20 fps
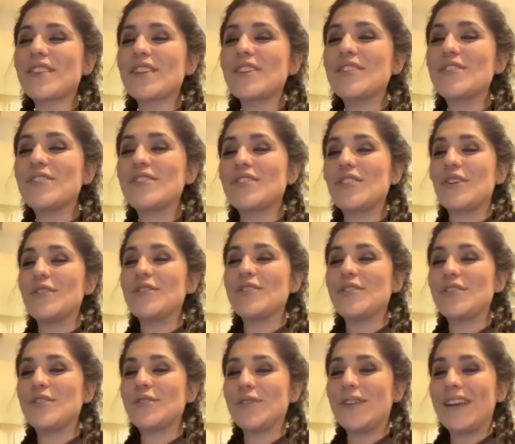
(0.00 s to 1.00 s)
so
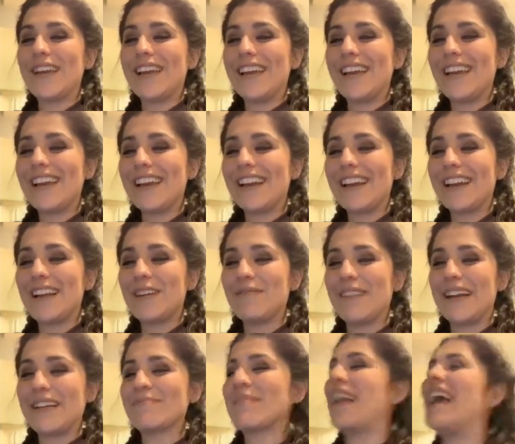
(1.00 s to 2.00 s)
sweet, and
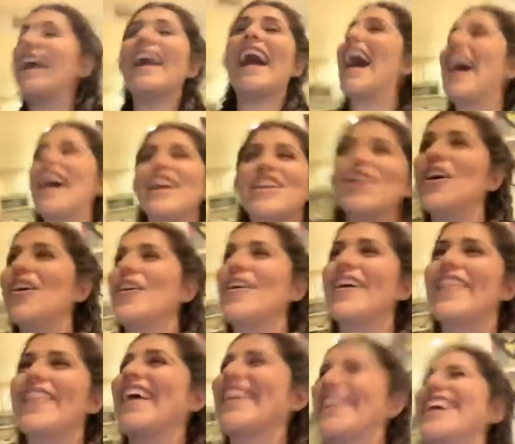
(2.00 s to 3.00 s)
I'm like, I know,
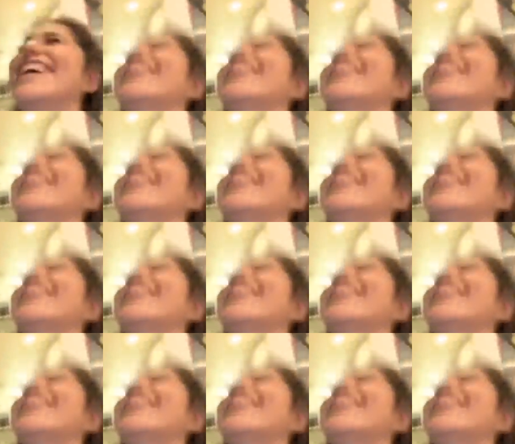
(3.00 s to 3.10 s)
and like